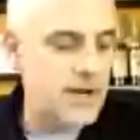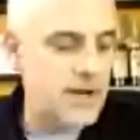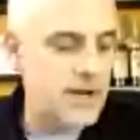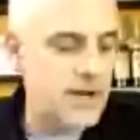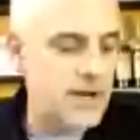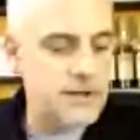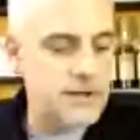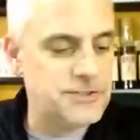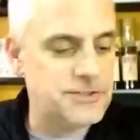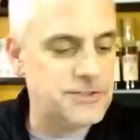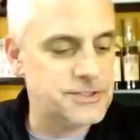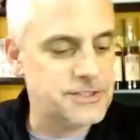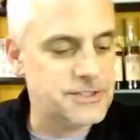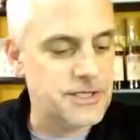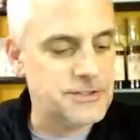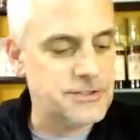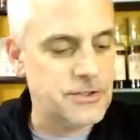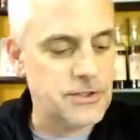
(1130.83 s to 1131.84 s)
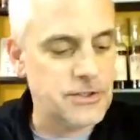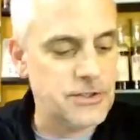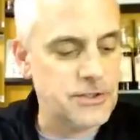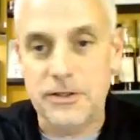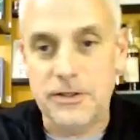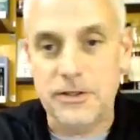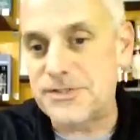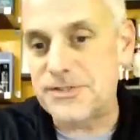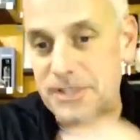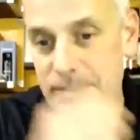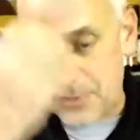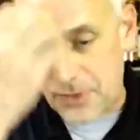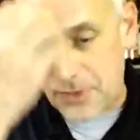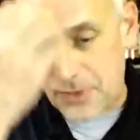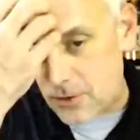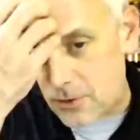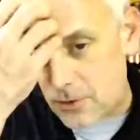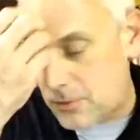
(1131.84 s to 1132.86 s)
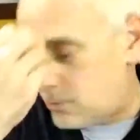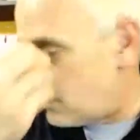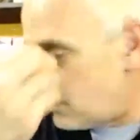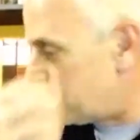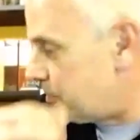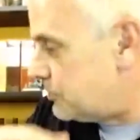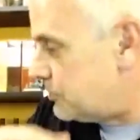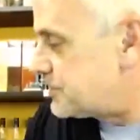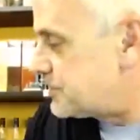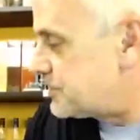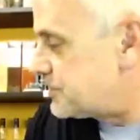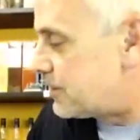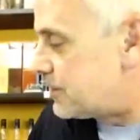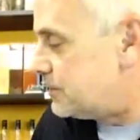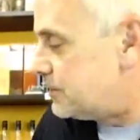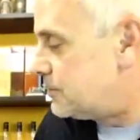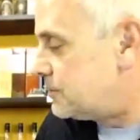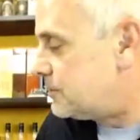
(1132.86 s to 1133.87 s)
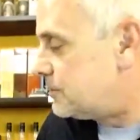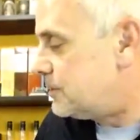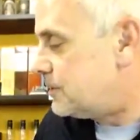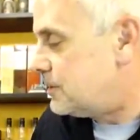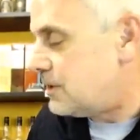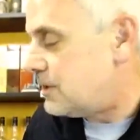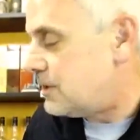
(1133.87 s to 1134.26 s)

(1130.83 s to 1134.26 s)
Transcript: I just took a little sip there while you was talking. Bart,